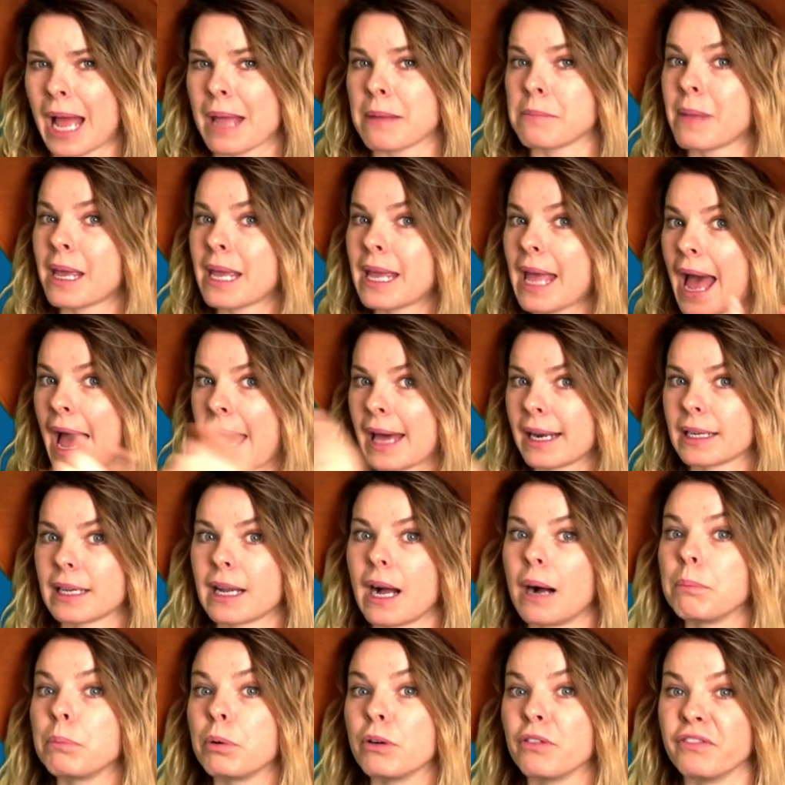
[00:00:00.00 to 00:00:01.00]
I may add a
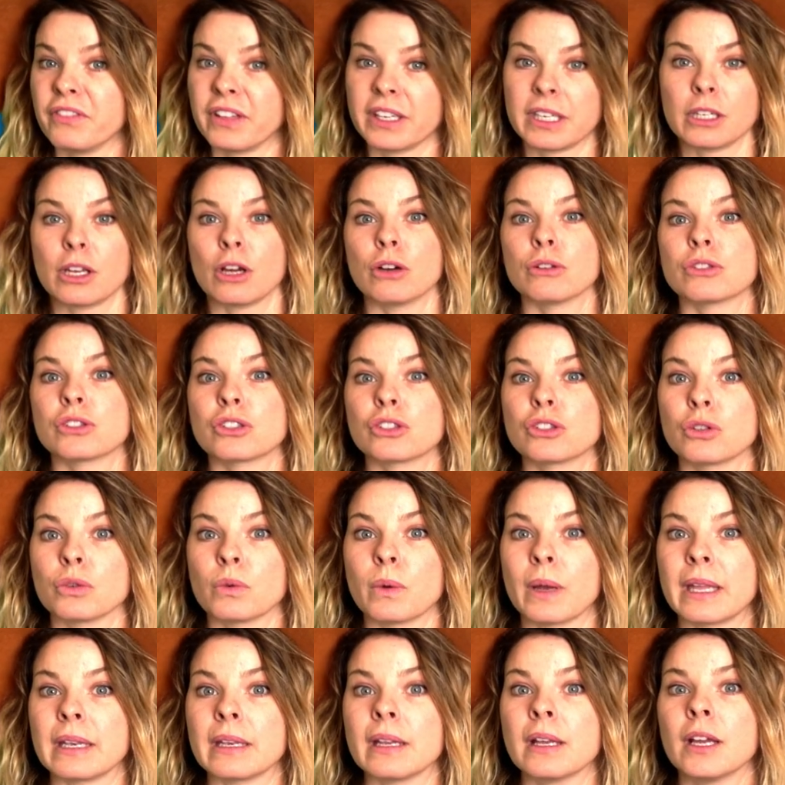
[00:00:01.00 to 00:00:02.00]
couple videos
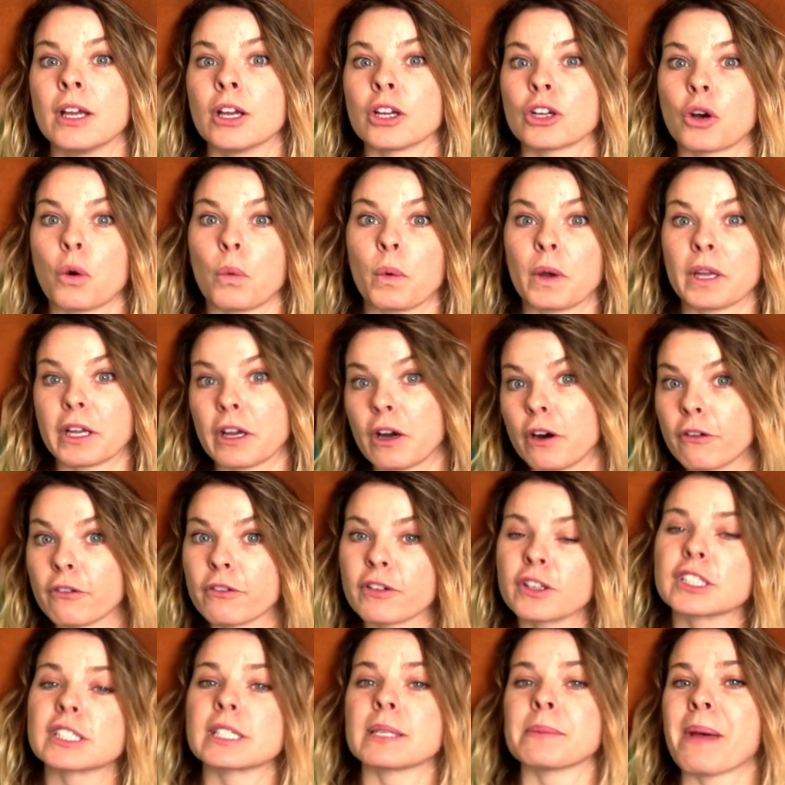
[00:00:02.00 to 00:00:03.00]
to it going
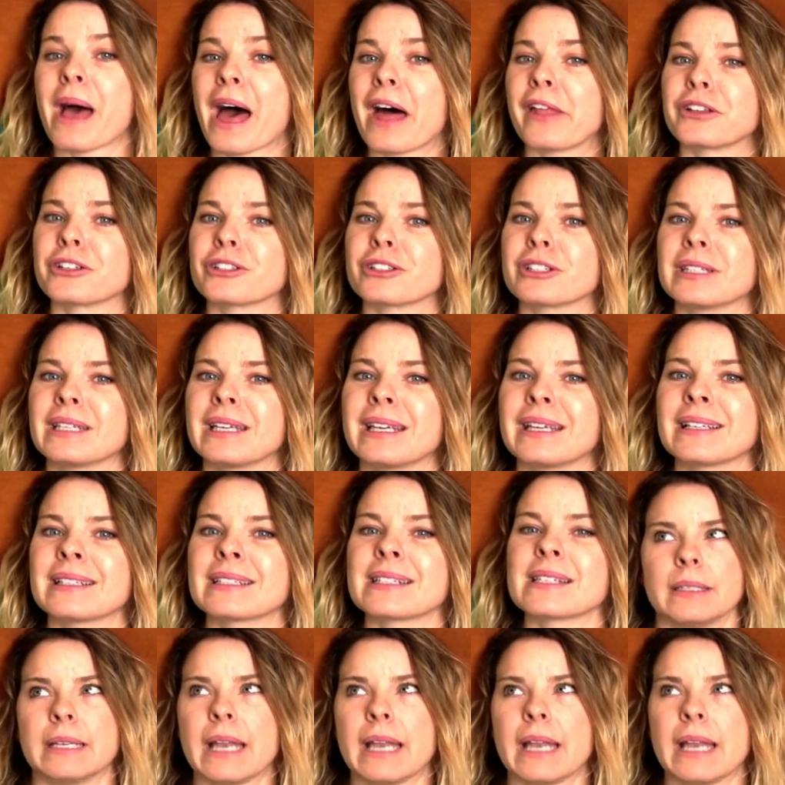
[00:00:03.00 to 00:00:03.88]
over some other things.